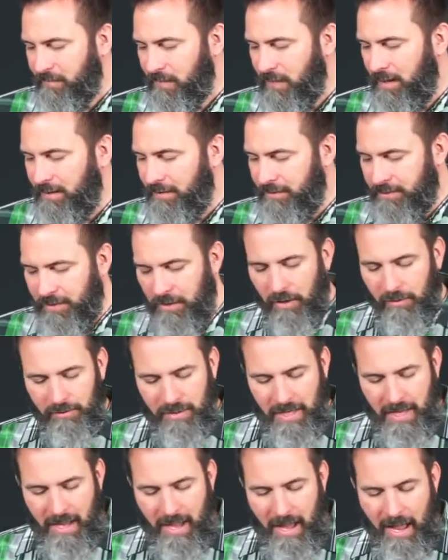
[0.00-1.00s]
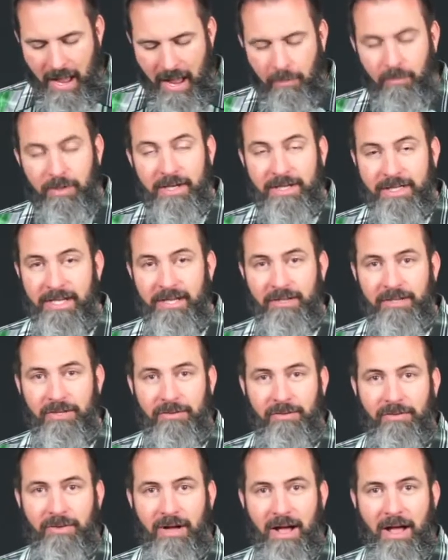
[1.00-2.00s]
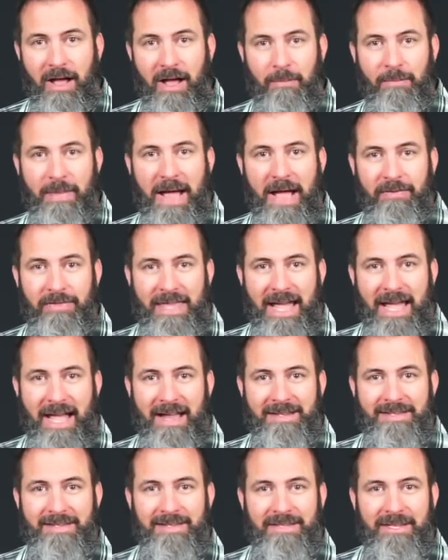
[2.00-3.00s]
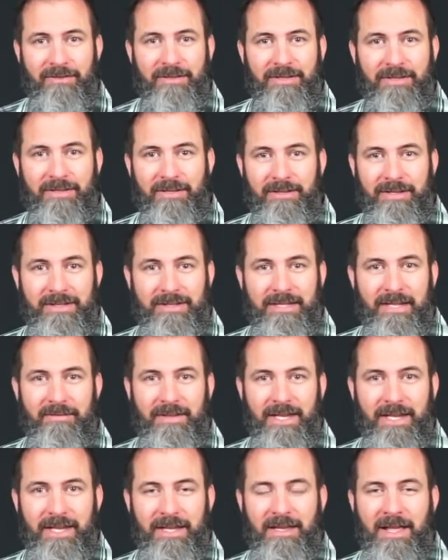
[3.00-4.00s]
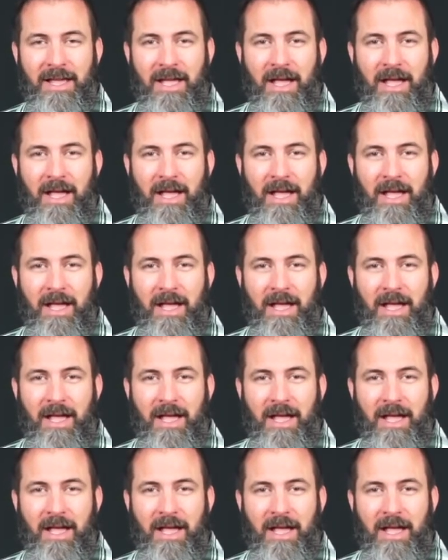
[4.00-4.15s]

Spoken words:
And so I want to teach you about that here this evening.